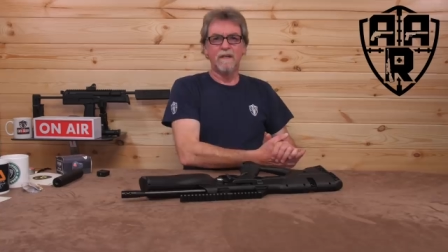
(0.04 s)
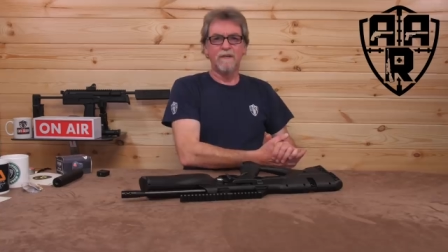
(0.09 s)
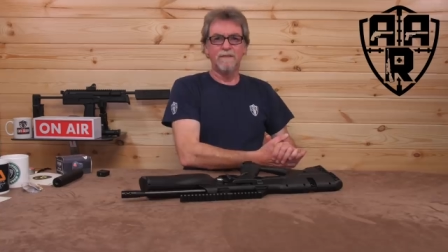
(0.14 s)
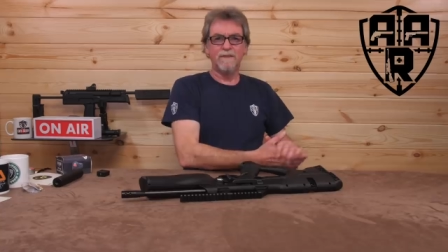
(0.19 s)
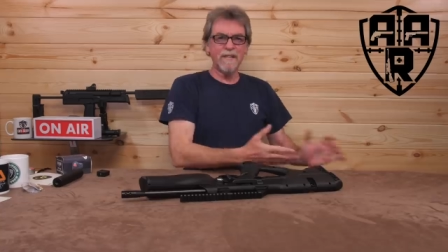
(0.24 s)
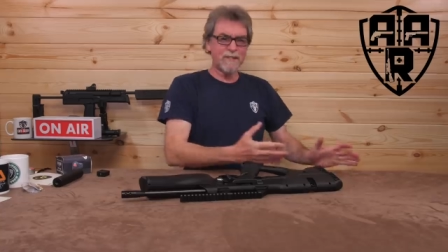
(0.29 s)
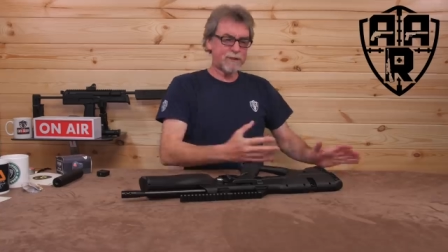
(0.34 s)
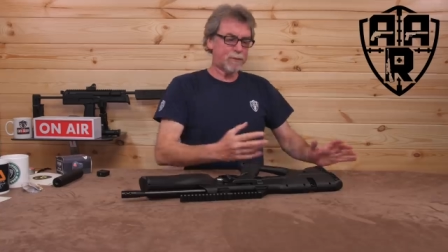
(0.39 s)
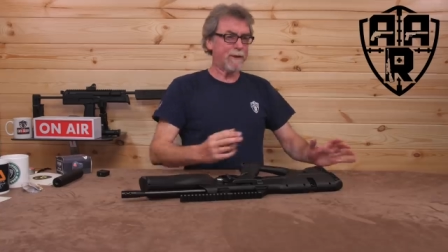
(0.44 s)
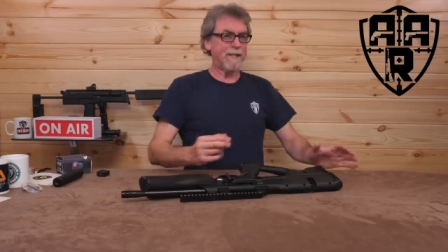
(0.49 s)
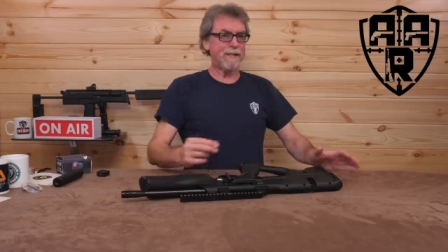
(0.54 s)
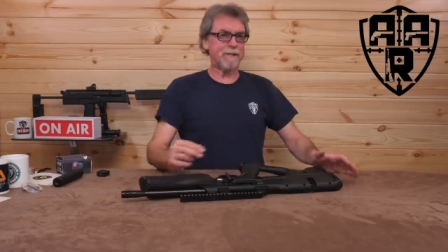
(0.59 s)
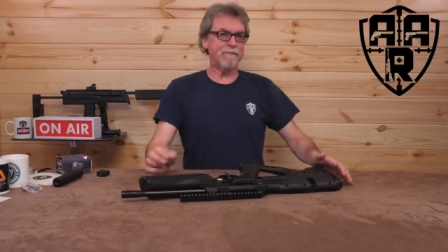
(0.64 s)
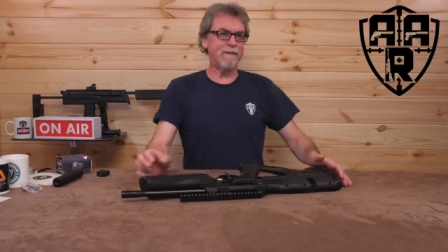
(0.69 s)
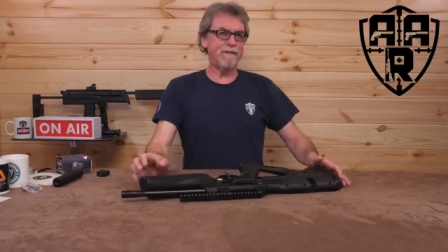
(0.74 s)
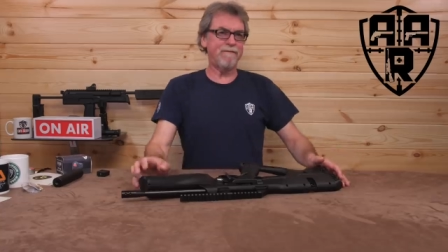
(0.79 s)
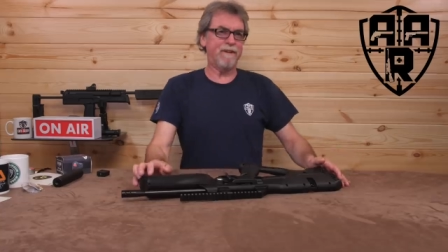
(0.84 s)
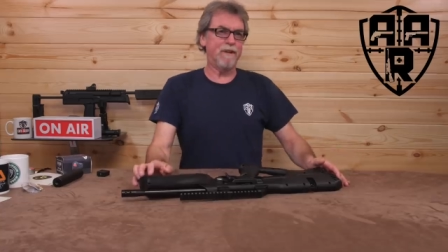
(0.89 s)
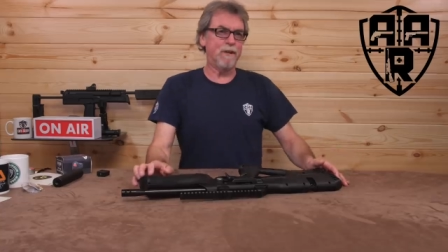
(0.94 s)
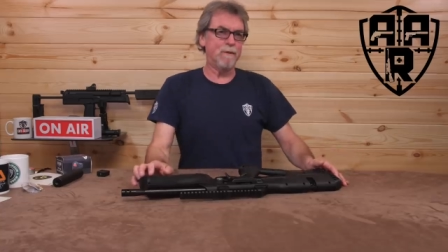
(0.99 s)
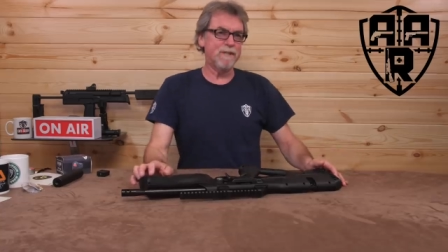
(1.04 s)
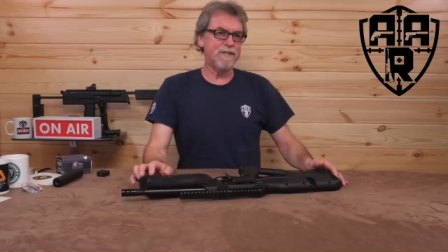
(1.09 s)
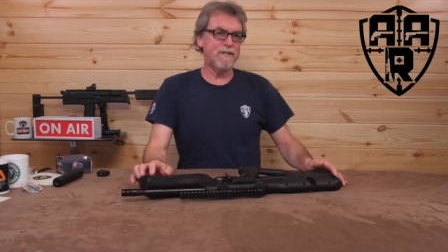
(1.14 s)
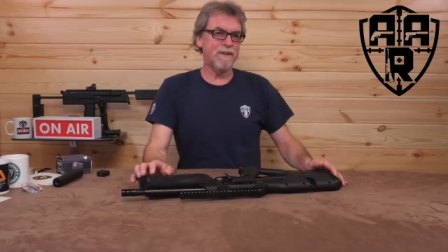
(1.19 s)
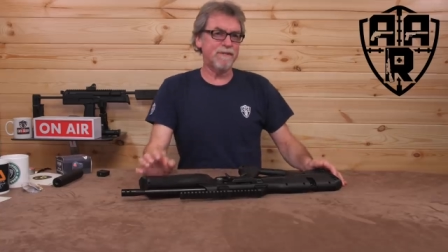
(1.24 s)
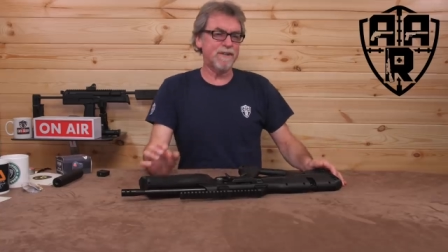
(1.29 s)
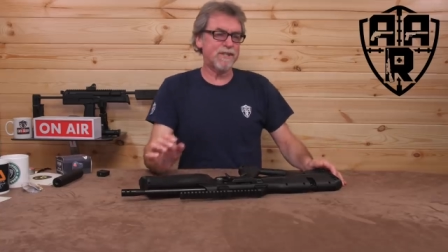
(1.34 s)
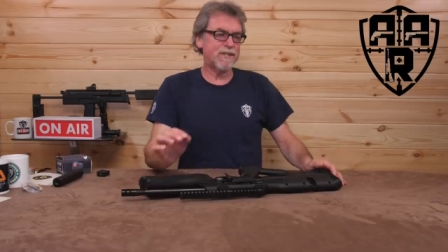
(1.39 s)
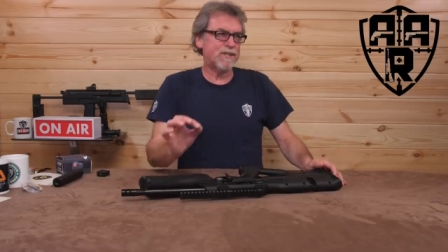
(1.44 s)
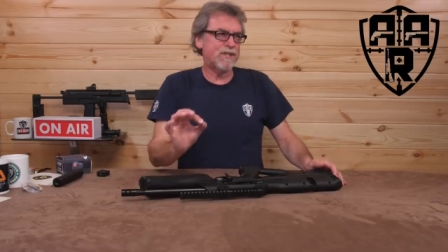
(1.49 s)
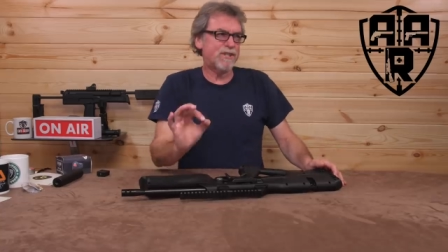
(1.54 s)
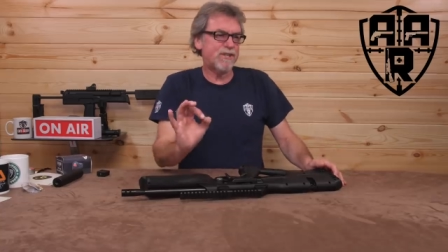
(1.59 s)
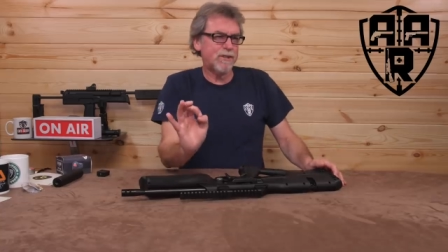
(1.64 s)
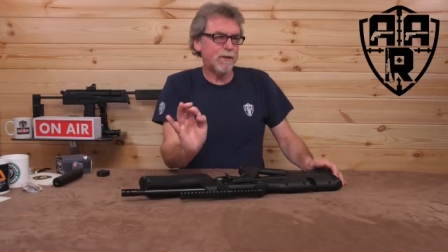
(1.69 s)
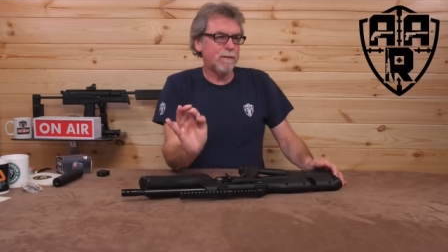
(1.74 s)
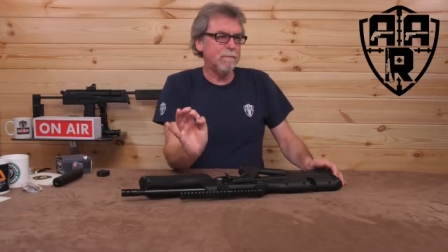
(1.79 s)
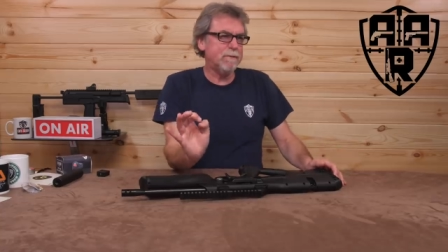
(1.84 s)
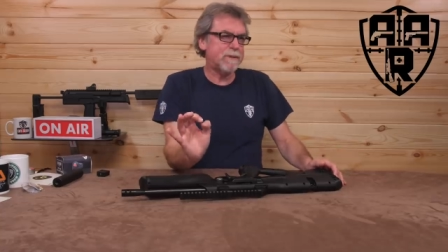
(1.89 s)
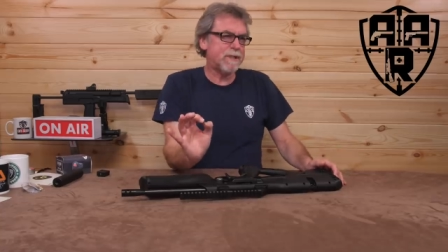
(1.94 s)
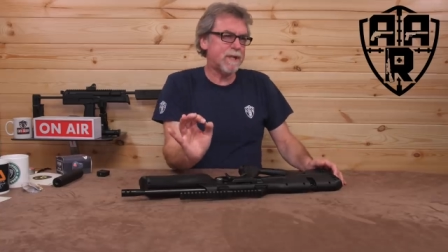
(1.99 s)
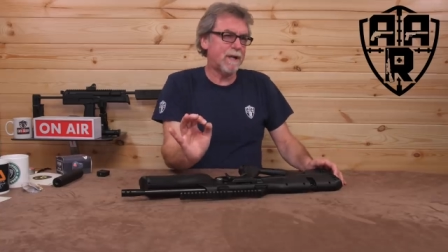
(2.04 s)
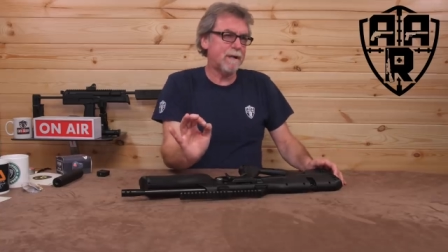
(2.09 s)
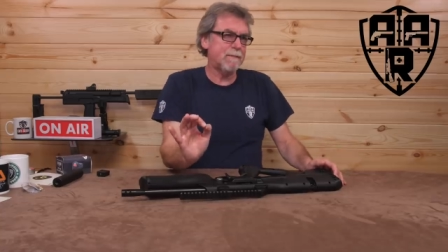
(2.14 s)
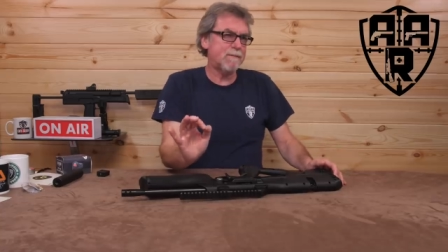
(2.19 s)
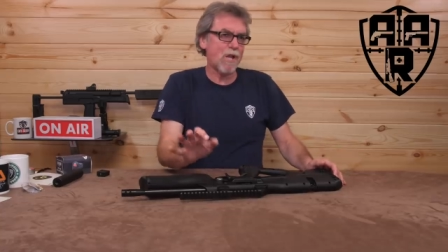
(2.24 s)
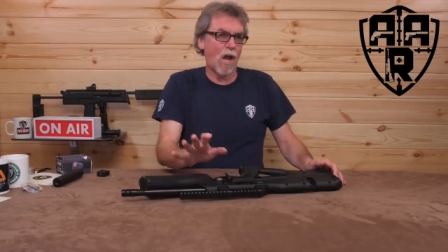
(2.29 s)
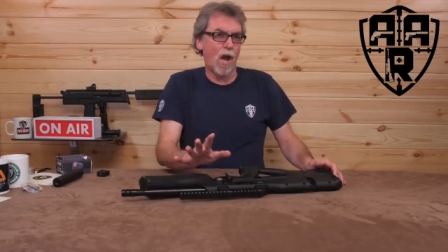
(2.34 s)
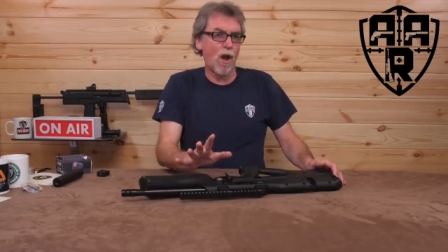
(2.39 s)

This week's review is of a sometimes